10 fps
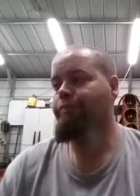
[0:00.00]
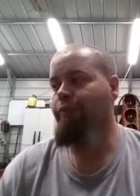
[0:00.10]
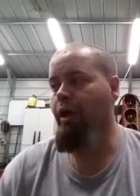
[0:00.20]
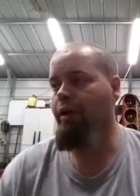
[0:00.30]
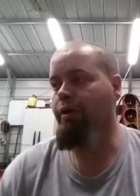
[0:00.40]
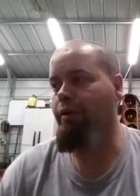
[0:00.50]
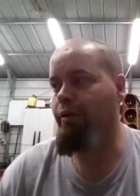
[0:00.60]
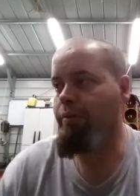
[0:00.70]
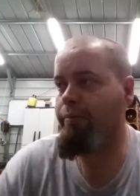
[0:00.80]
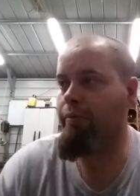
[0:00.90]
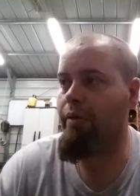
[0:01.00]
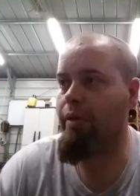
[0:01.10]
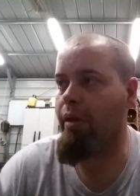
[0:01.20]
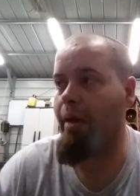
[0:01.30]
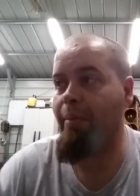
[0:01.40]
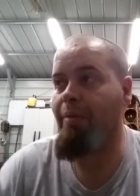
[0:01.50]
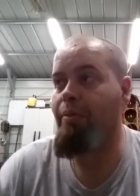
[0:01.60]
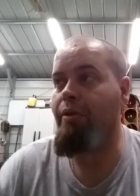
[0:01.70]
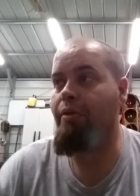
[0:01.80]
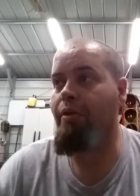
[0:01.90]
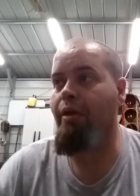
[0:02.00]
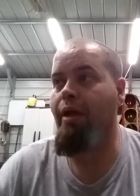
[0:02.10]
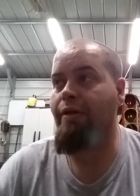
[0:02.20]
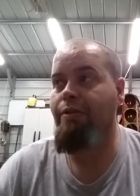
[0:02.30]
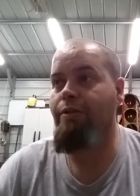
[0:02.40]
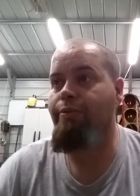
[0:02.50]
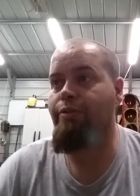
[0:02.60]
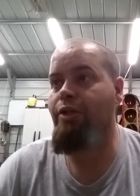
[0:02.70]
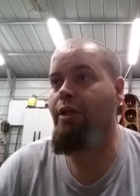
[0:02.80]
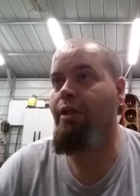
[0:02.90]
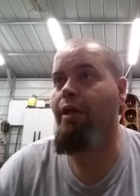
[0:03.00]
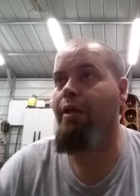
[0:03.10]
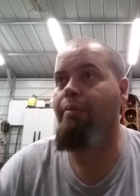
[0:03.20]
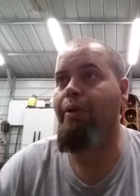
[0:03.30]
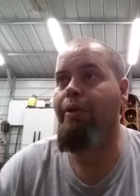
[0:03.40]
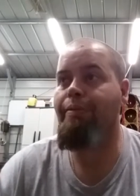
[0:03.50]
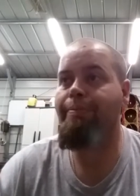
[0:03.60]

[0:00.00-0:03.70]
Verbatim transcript: And, you know, I may be an asshole for saying that, but